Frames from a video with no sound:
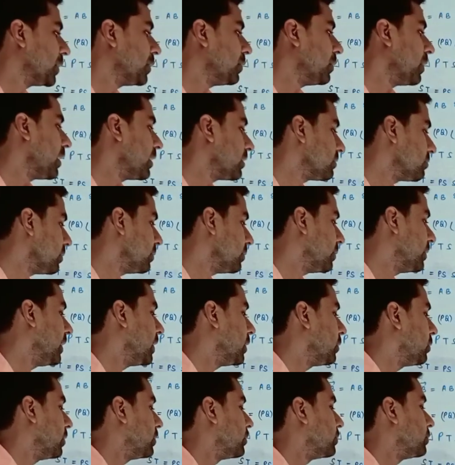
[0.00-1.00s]
PQRS will be
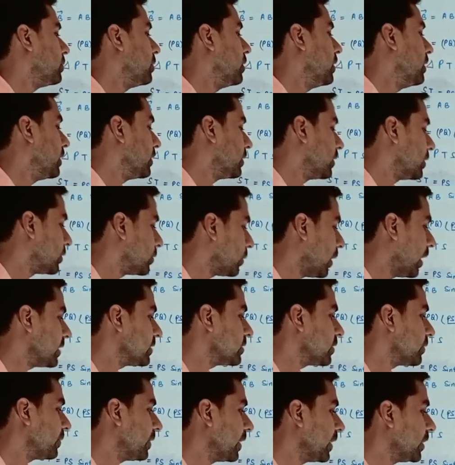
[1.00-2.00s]
equal to the
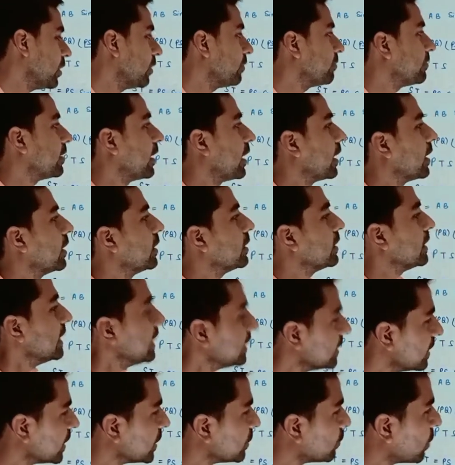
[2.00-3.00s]
twice of area of triangle.
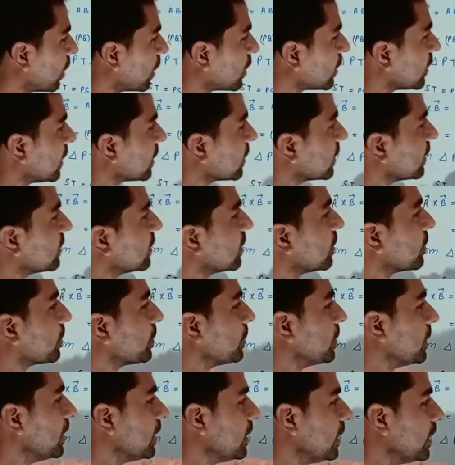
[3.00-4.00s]
Either you are taking the
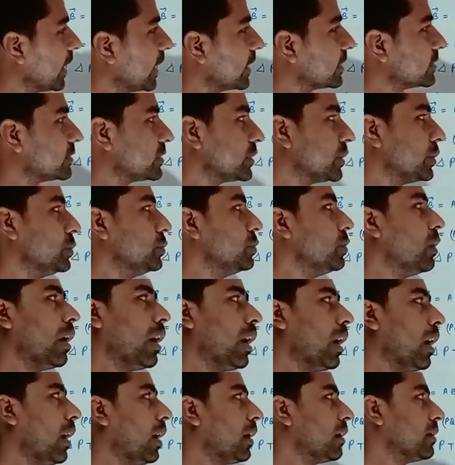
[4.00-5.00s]
PSQ
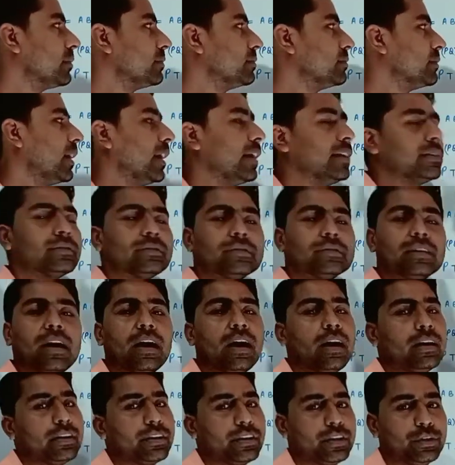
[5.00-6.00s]
or
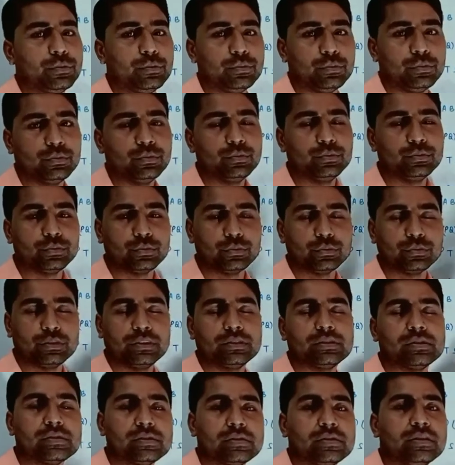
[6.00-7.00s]
SRQ. So
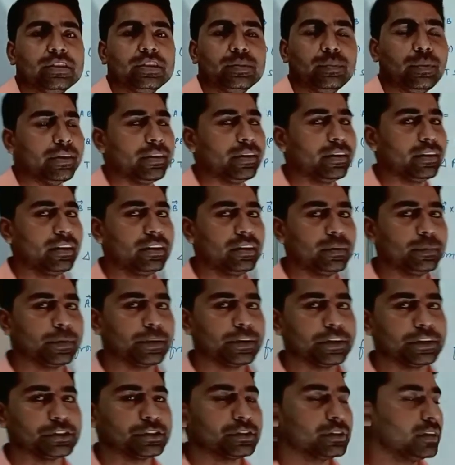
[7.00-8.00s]
this is the geometrical
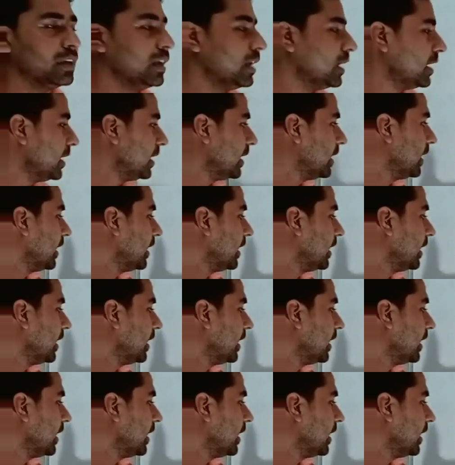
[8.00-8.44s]
interpretation.